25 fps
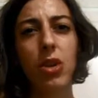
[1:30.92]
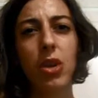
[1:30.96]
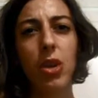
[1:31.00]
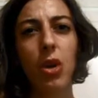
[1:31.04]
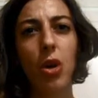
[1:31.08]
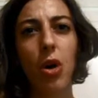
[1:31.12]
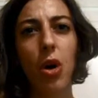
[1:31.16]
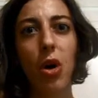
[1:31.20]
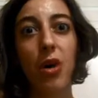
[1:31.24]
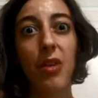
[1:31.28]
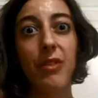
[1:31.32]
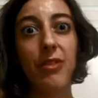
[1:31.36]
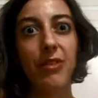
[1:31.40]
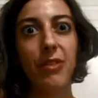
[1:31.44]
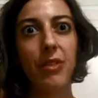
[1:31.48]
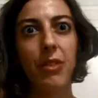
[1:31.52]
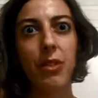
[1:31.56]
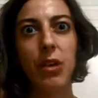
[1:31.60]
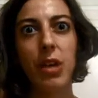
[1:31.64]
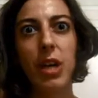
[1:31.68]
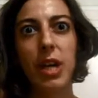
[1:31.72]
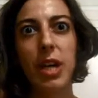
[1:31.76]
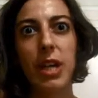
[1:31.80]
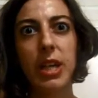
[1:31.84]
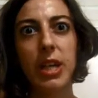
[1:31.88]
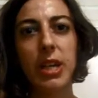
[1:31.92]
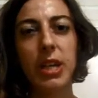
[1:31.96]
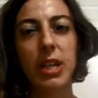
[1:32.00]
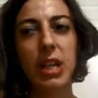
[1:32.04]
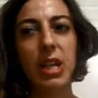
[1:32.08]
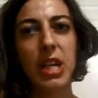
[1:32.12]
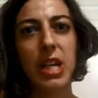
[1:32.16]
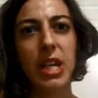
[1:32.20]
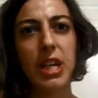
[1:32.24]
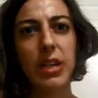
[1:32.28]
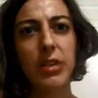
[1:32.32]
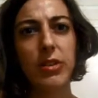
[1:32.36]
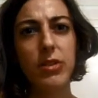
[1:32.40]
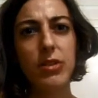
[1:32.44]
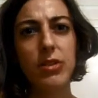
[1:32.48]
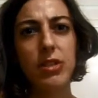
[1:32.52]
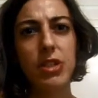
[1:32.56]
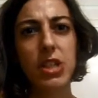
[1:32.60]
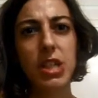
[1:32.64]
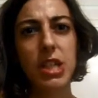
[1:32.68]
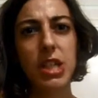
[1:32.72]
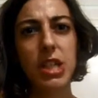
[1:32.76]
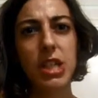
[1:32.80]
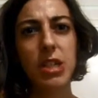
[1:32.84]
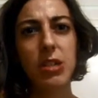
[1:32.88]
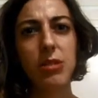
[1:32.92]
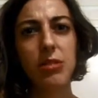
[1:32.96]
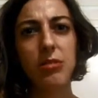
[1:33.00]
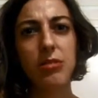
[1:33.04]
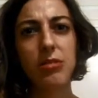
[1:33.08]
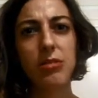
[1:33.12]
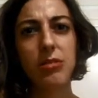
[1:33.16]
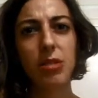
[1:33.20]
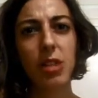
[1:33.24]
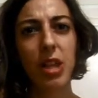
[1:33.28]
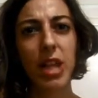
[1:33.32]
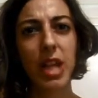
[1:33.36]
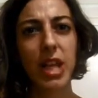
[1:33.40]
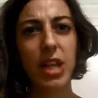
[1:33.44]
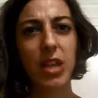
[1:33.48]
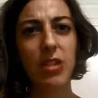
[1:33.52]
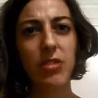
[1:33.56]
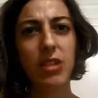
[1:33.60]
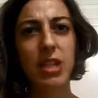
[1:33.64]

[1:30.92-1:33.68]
of energy to like